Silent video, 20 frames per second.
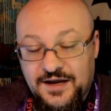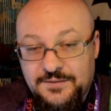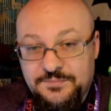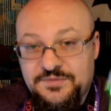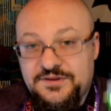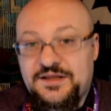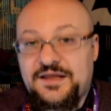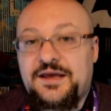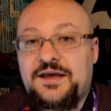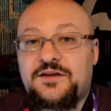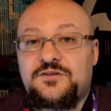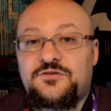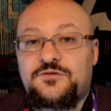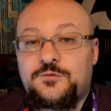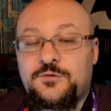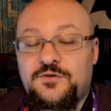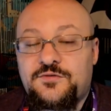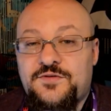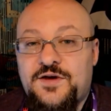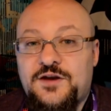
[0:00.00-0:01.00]
plan to
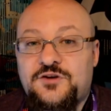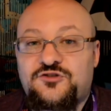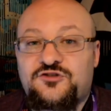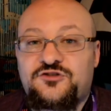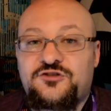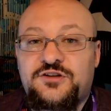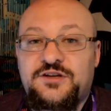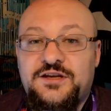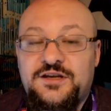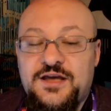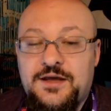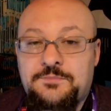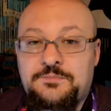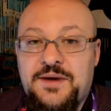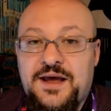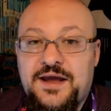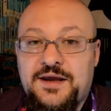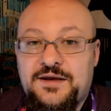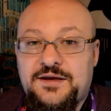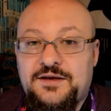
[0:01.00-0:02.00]
eventually get
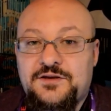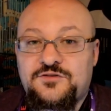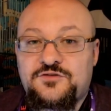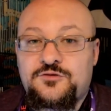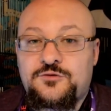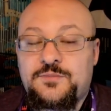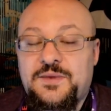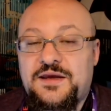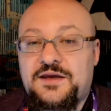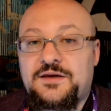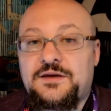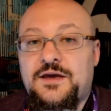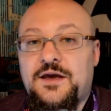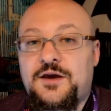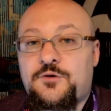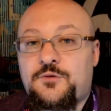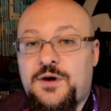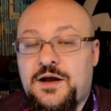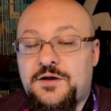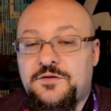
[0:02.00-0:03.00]
back into making a
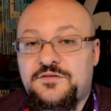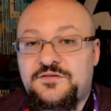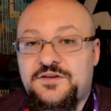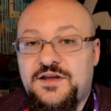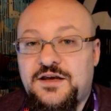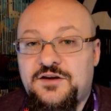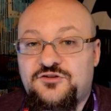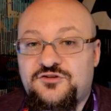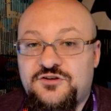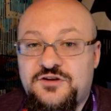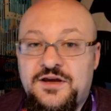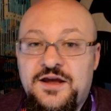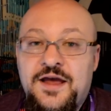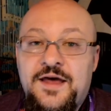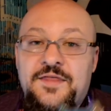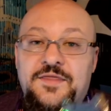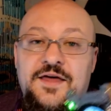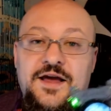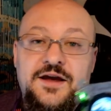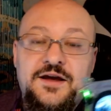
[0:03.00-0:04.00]
ground station
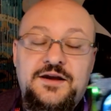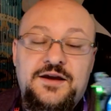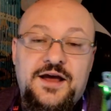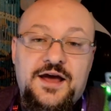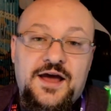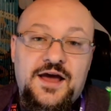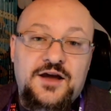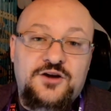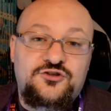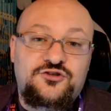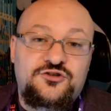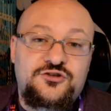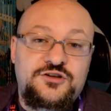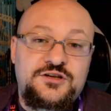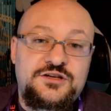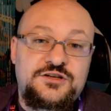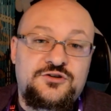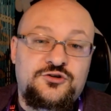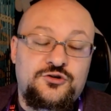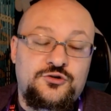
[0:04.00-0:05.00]
that can actually
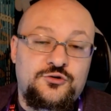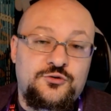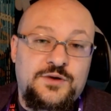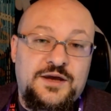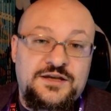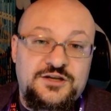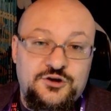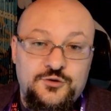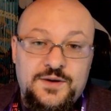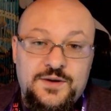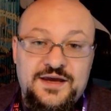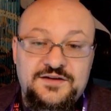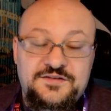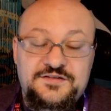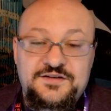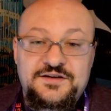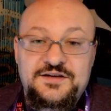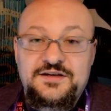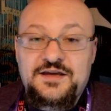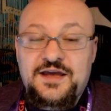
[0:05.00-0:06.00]
do
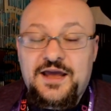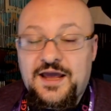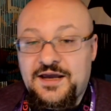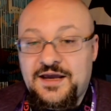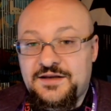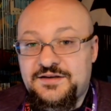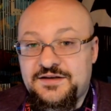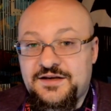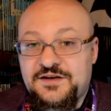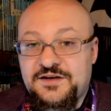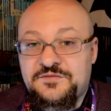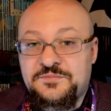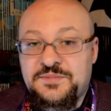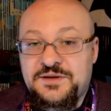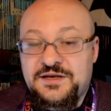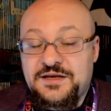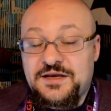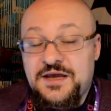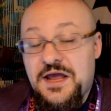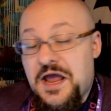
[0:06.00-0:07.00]
UAT,
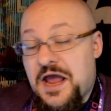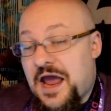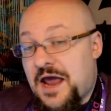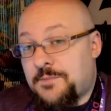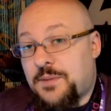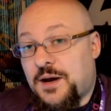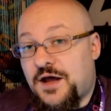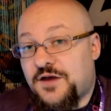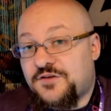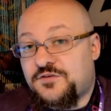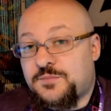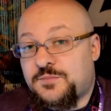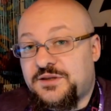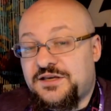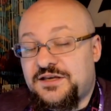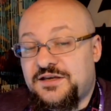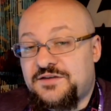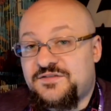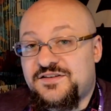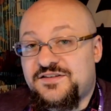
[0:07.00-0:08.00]
ADSB, and possibly
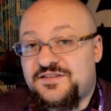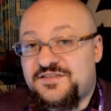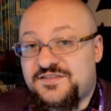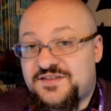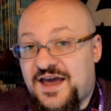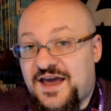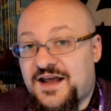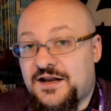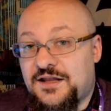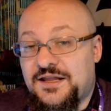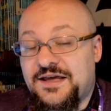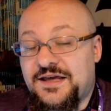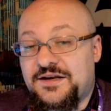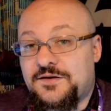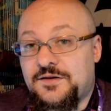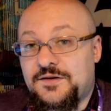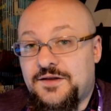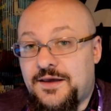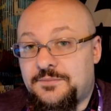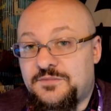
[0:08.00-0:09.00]
even satellite
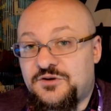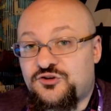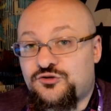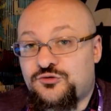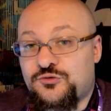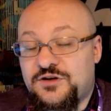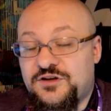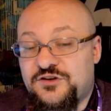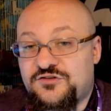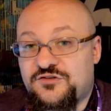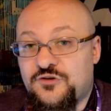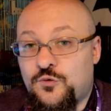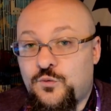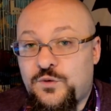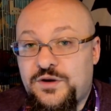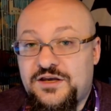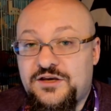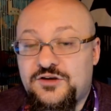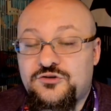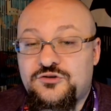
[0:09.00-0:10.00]
telemetry, so we
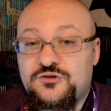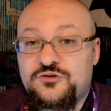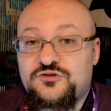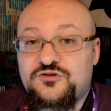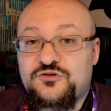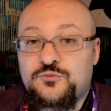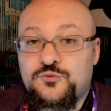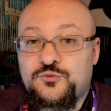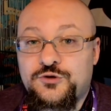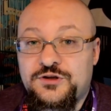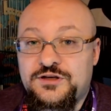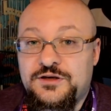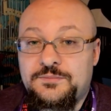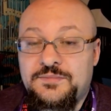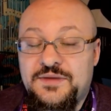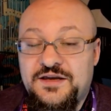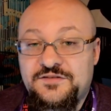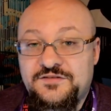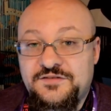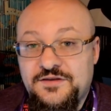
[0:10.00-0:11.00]
can do some really
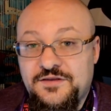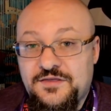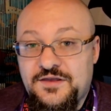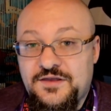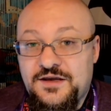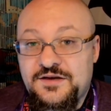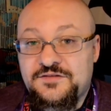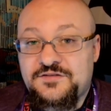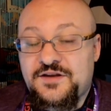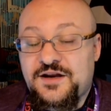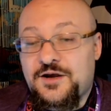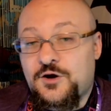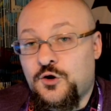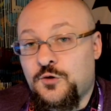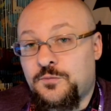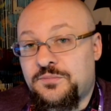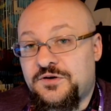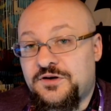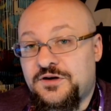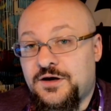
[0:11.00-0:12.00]
amazing things, and I hope
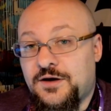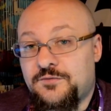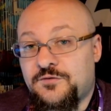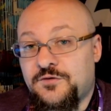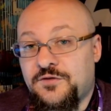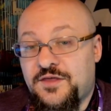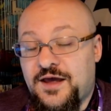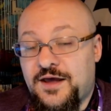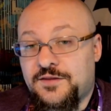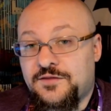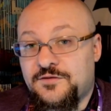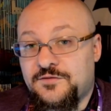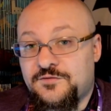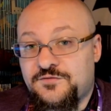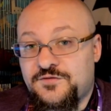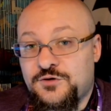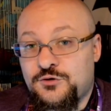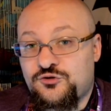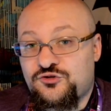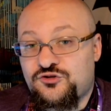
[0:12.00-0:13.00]
to cover that in the
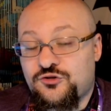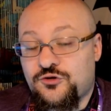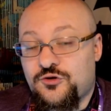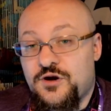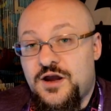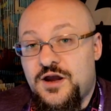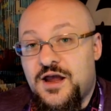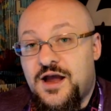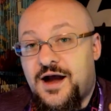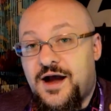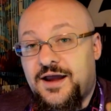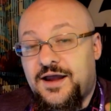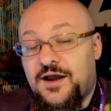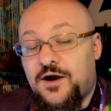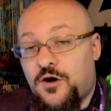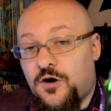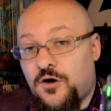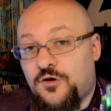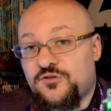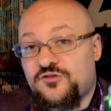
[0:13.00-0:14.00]
future. I
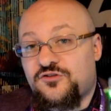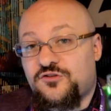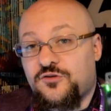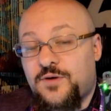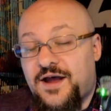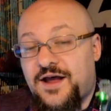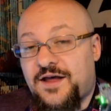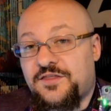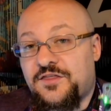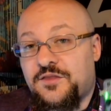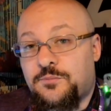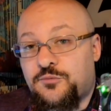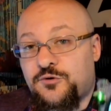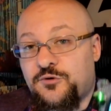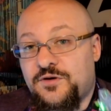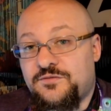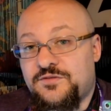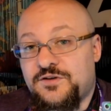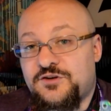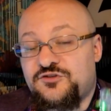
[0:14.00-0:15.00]
also had the
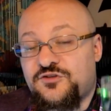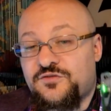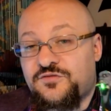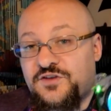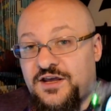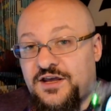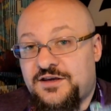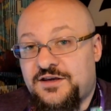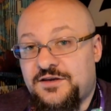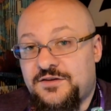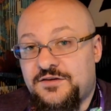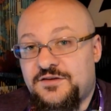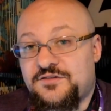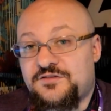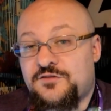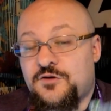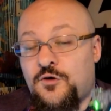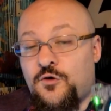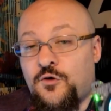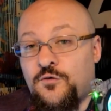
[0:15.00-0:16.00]
privilege of taking this
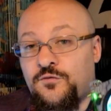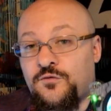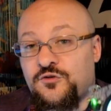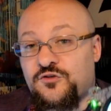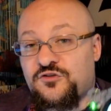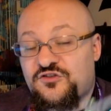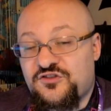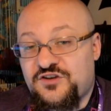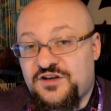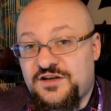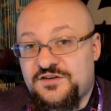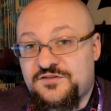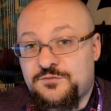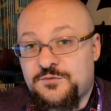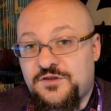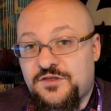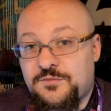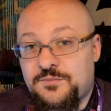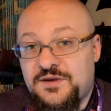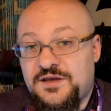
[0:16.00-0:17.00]
overseas
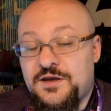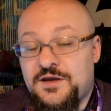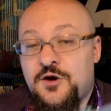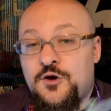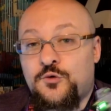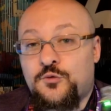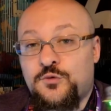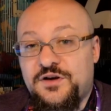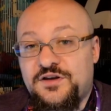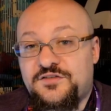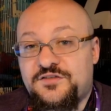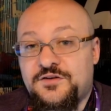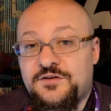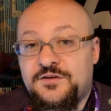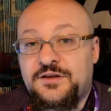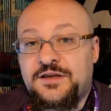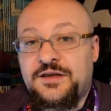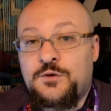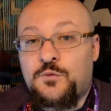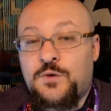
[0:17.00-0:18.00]
with me
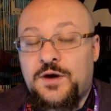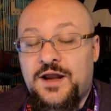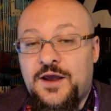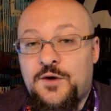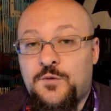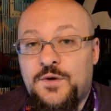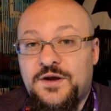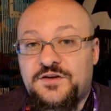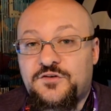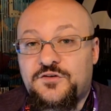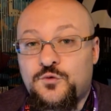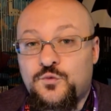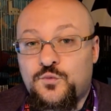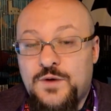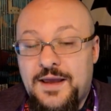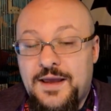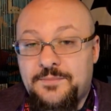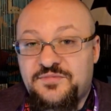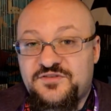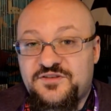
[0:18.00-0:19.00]
recently when I went to
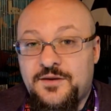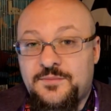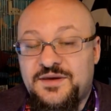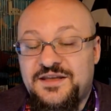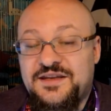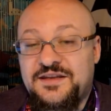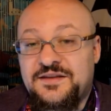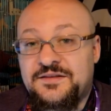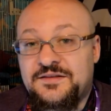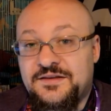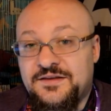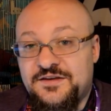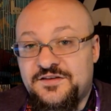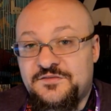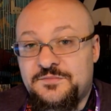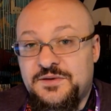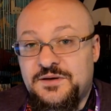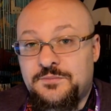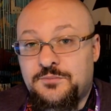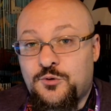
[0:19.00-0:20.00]
Web Summit in
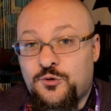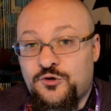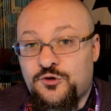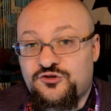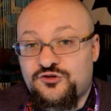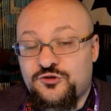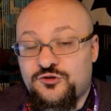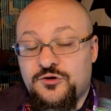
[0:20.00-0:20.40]
Lisbon, Portugal.